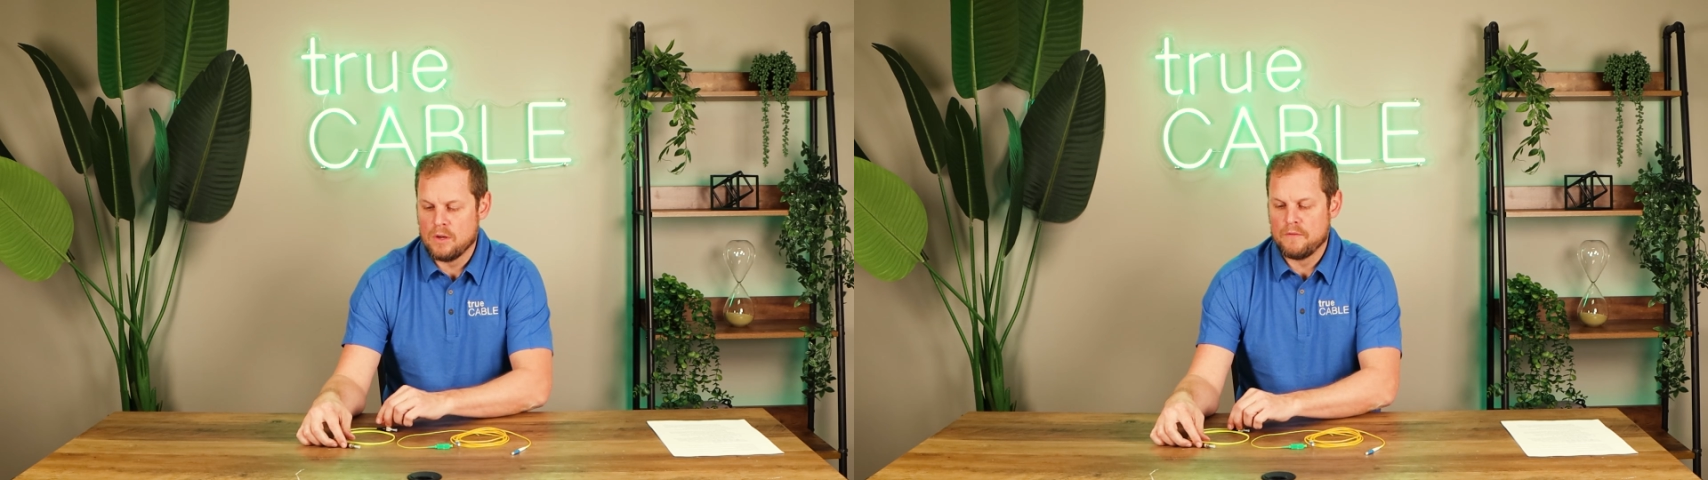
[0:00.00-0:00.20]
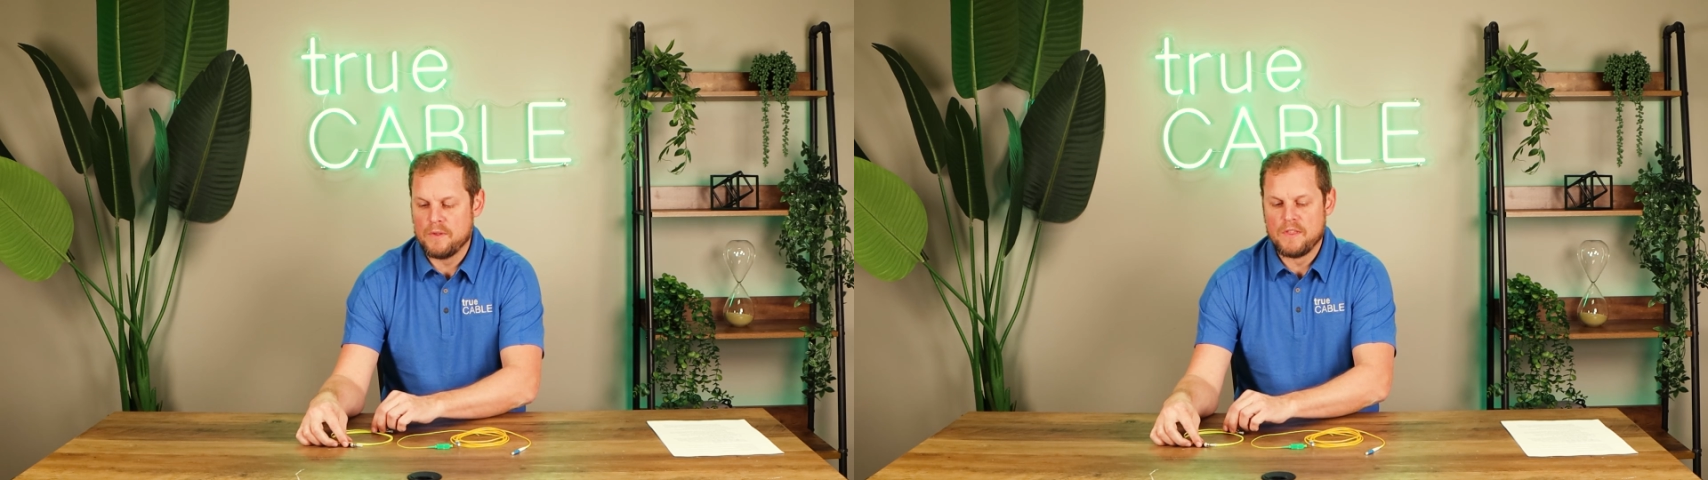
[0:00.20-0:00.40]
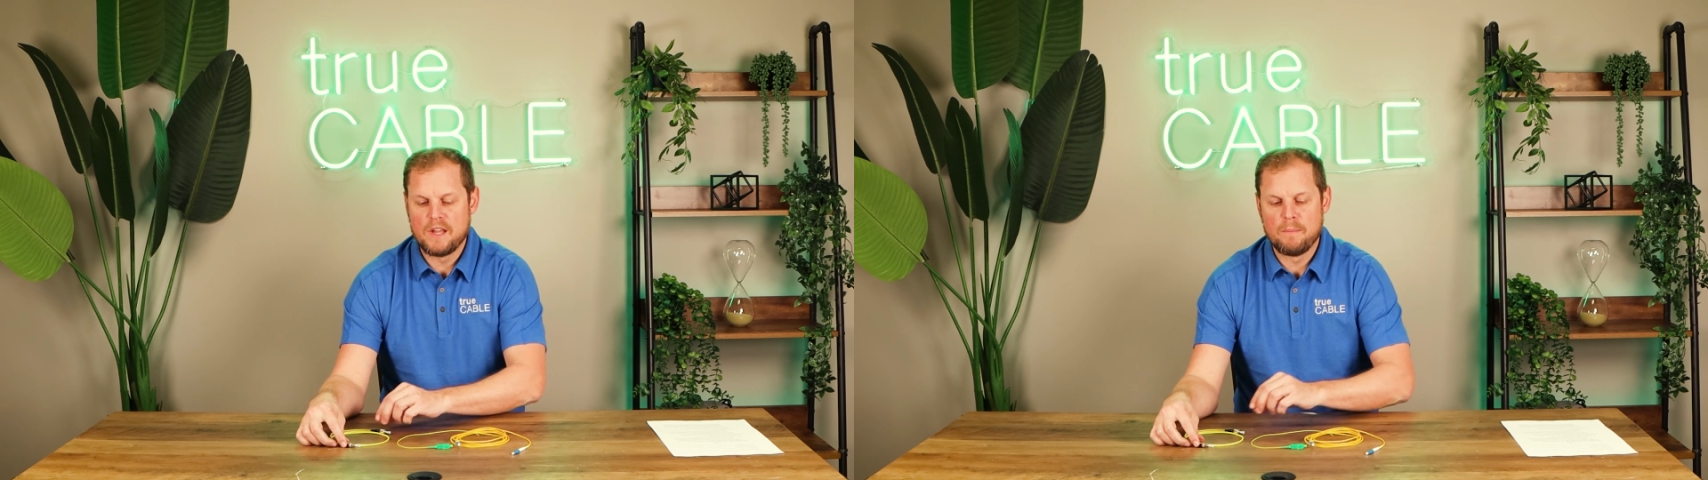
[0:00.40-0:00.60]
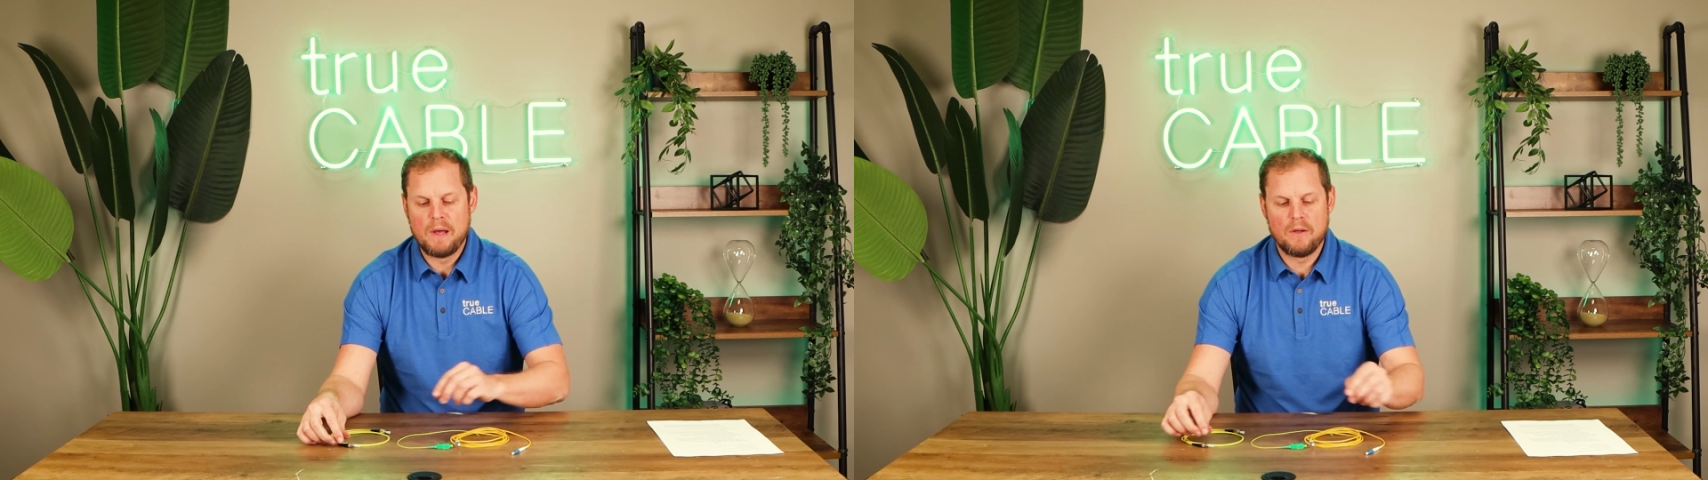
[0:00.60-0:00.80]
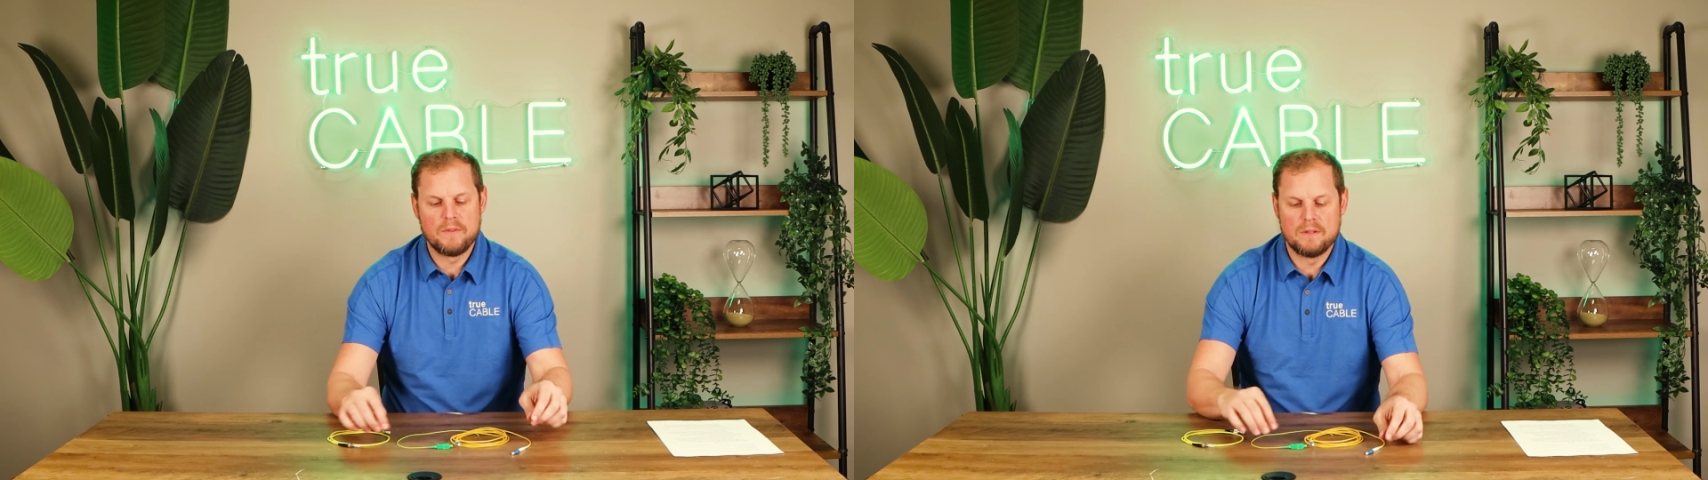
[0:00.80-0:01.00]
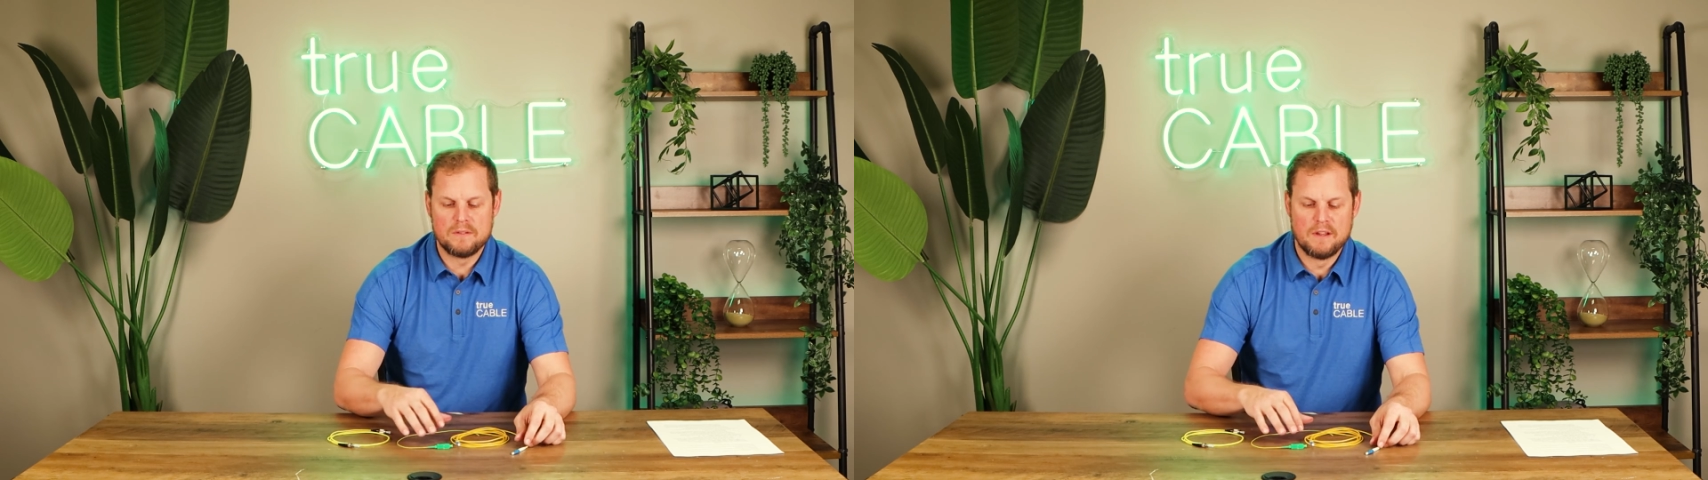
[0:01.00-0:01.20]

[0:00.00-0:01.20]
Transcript: So if we think about these